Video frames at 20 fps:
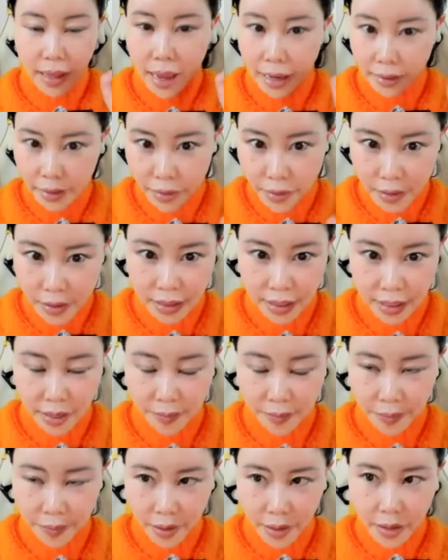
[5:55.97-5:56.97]
Another
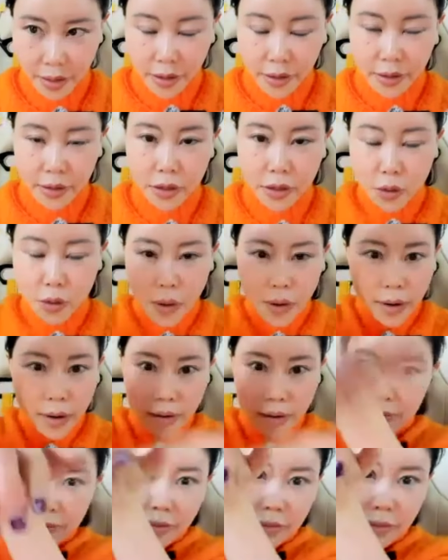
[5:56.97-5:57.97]
tip, you
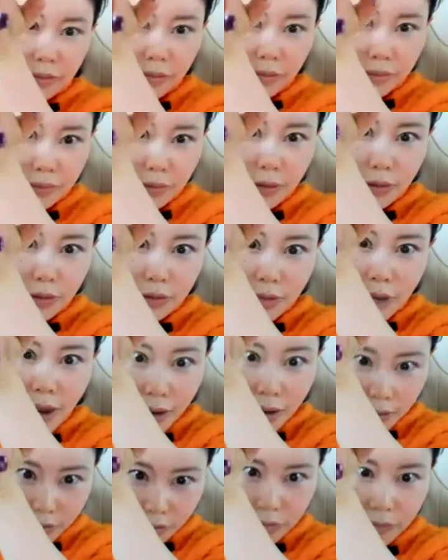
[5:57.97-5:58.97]
want to do
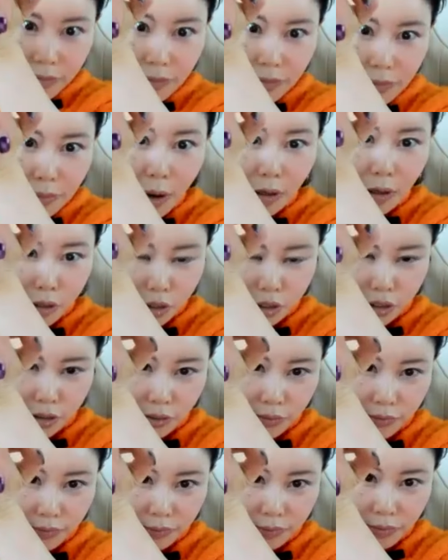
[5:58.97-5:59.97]
tongue
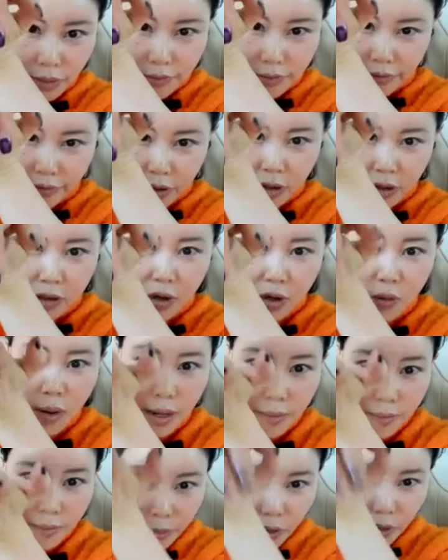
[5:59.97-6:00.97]
posture. If you don't know
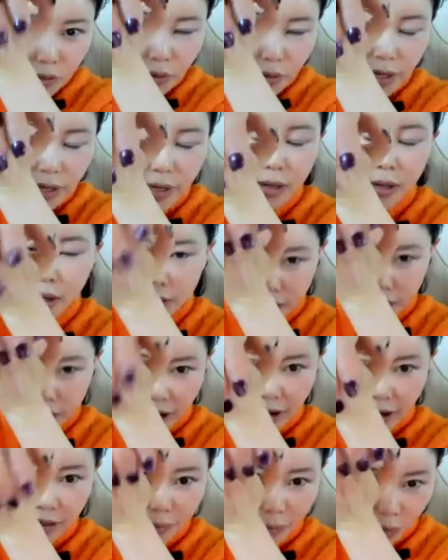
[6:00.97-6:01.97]
what mewing
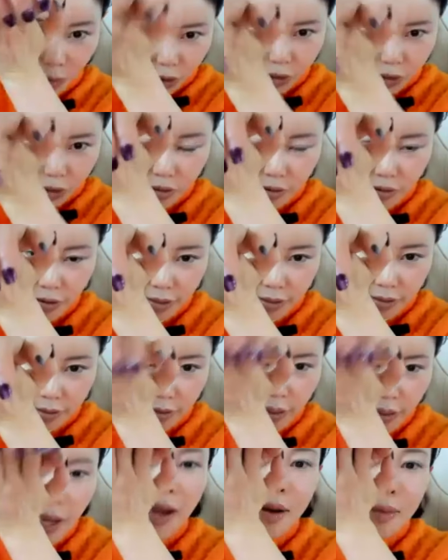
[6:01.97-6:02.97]
tongue posture
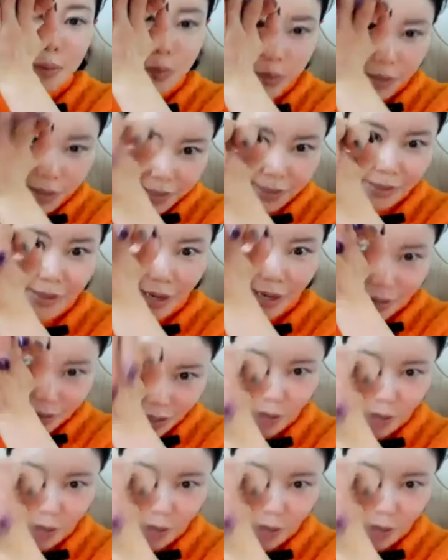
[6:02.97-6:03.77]
is, please check